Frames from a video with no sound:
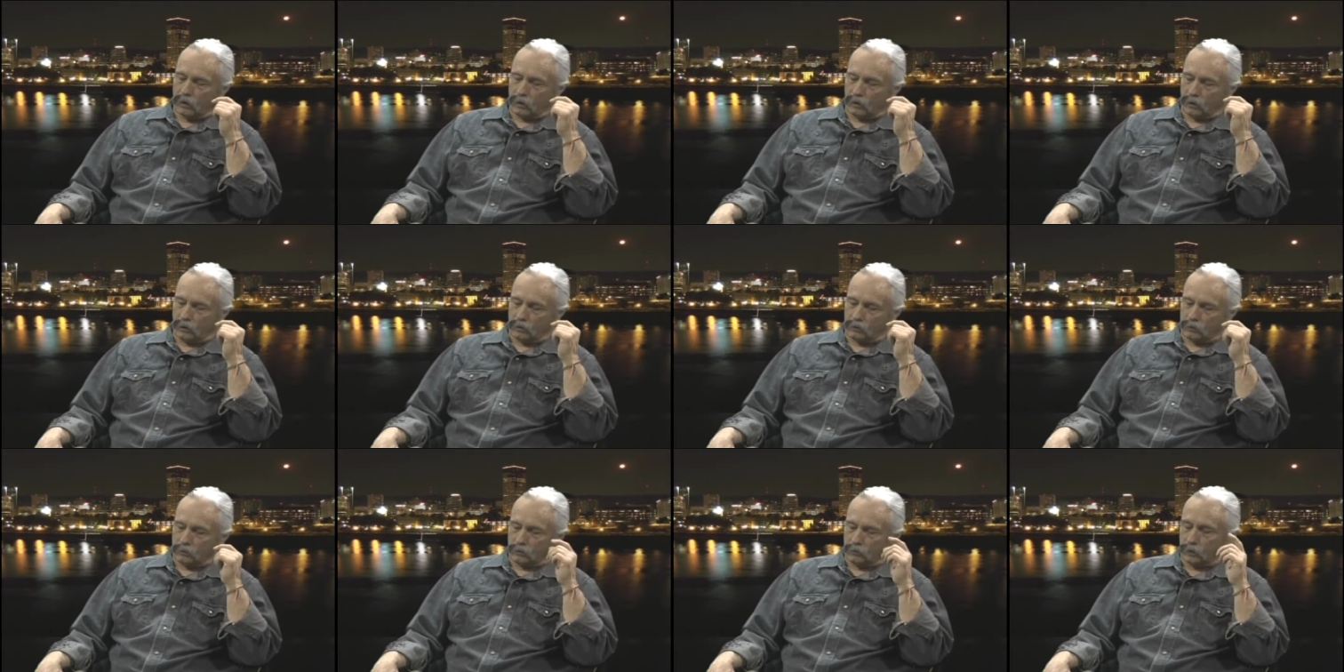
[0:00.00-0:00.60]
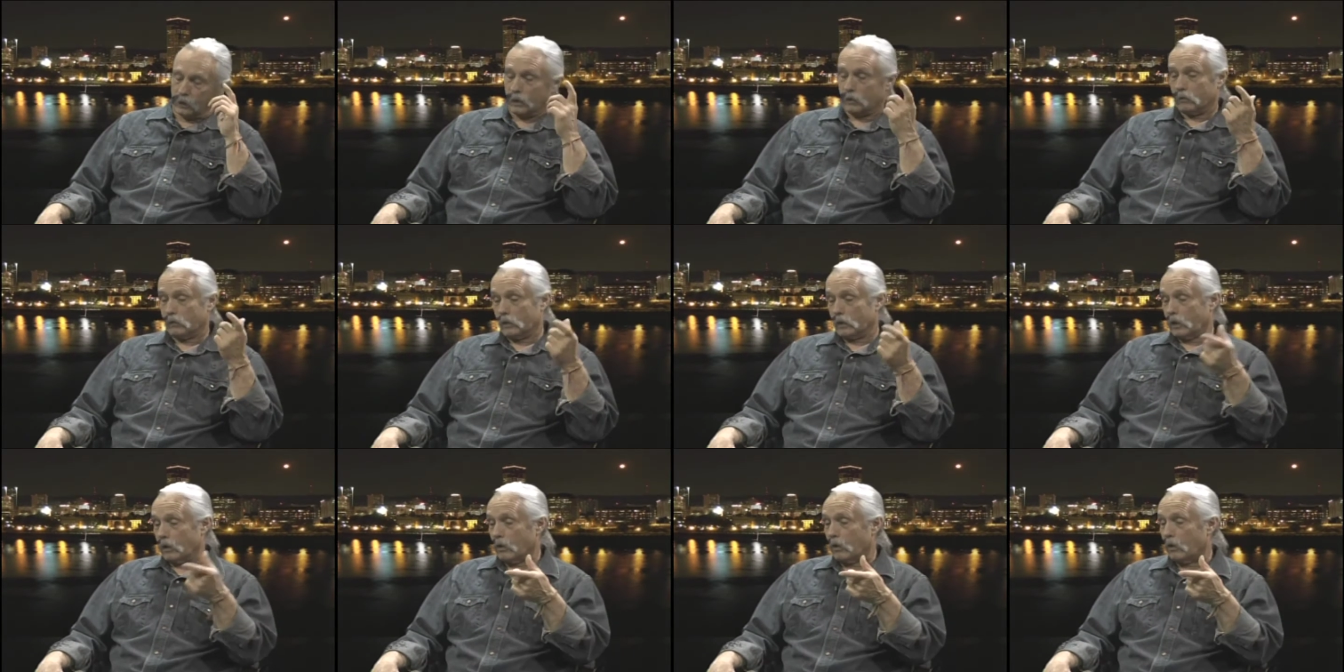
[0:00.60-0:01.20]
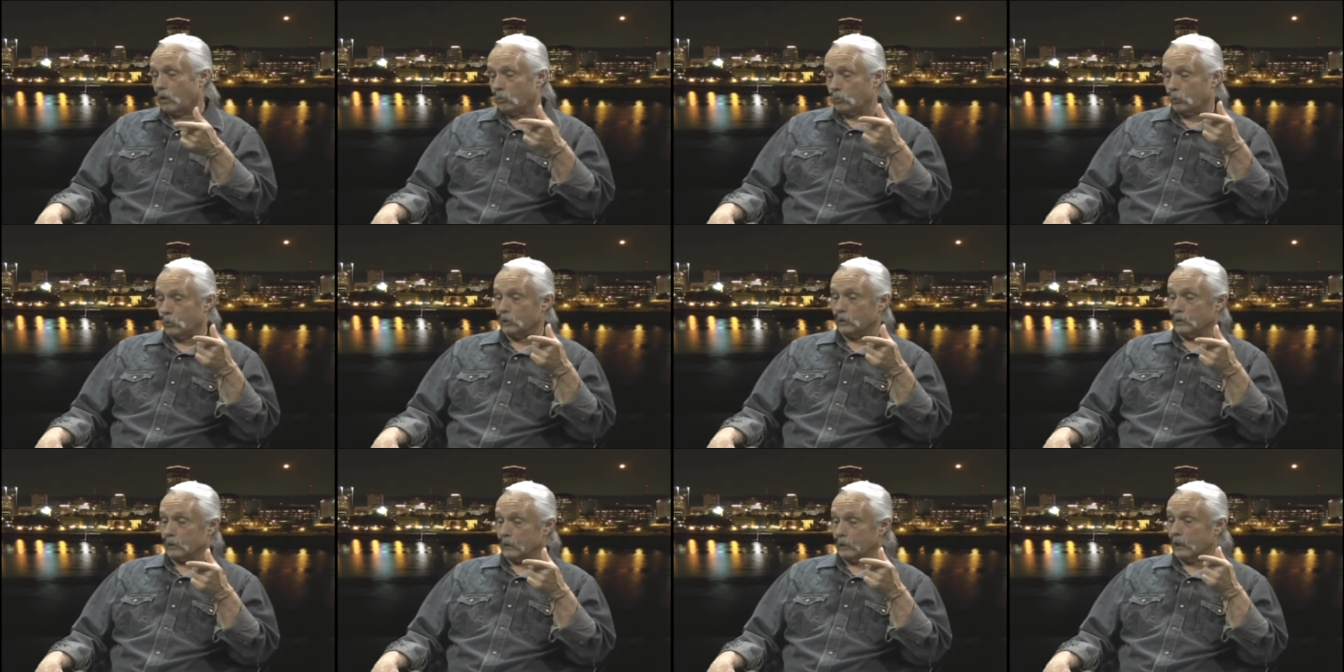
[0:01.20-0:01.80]
uh, whatever they are
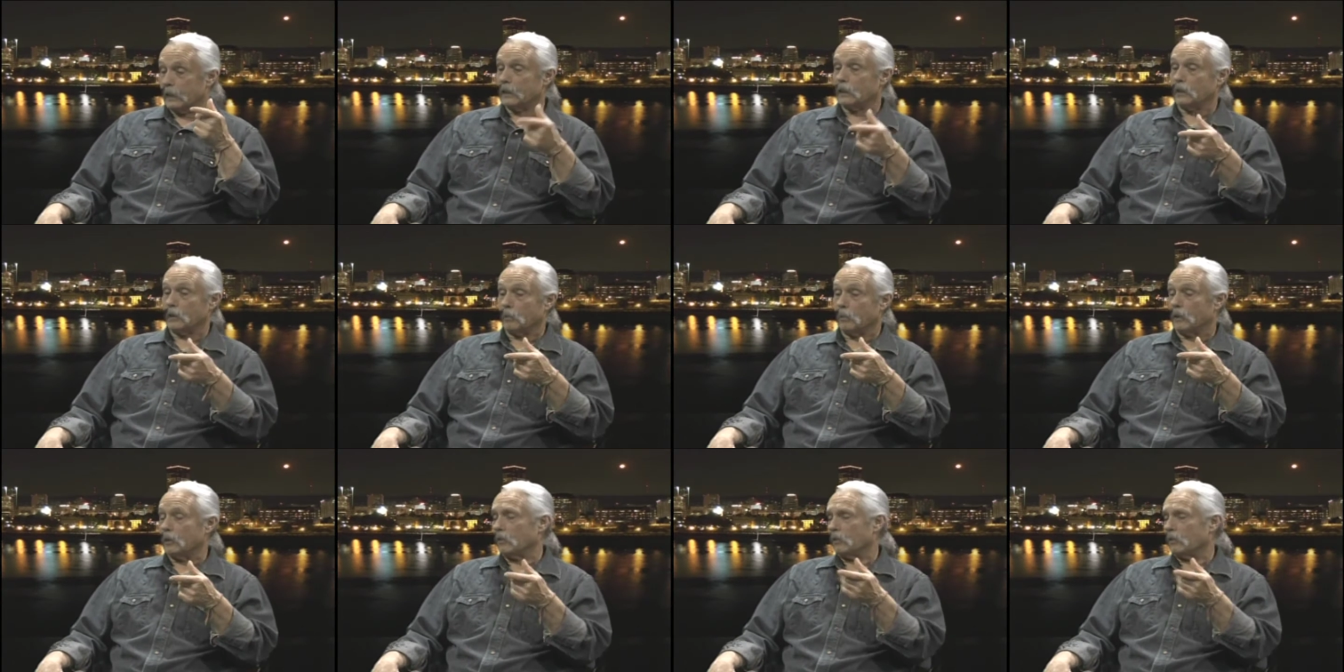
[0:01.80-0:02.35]
put in them.